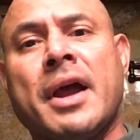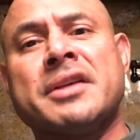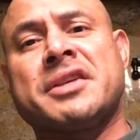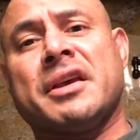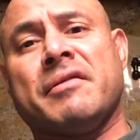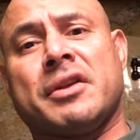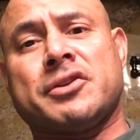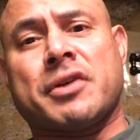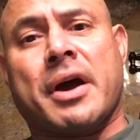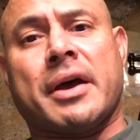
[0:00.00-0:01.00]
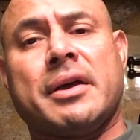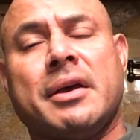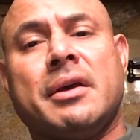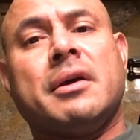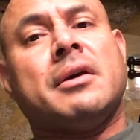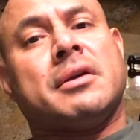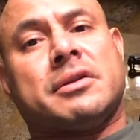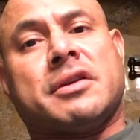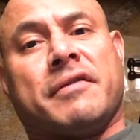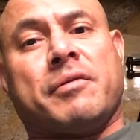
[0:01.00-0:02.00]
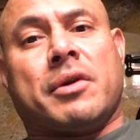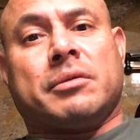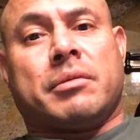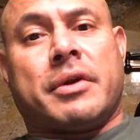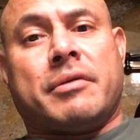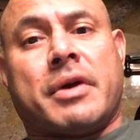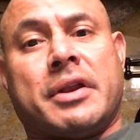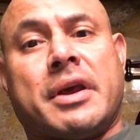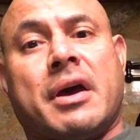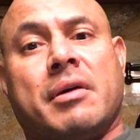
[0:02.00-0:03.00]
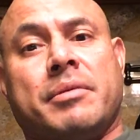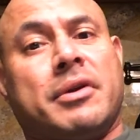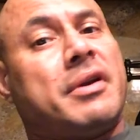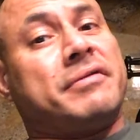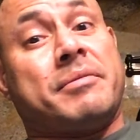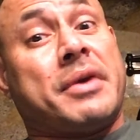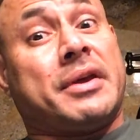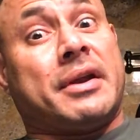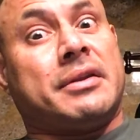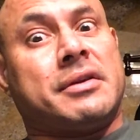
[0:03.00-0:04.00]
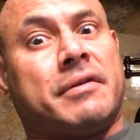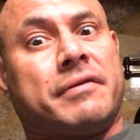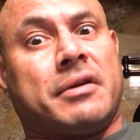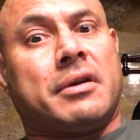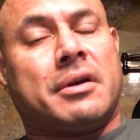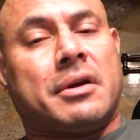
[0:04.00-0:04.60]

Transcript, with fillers: I say give it a try. Tough world we're in right now, but you don't have to make it any tougher.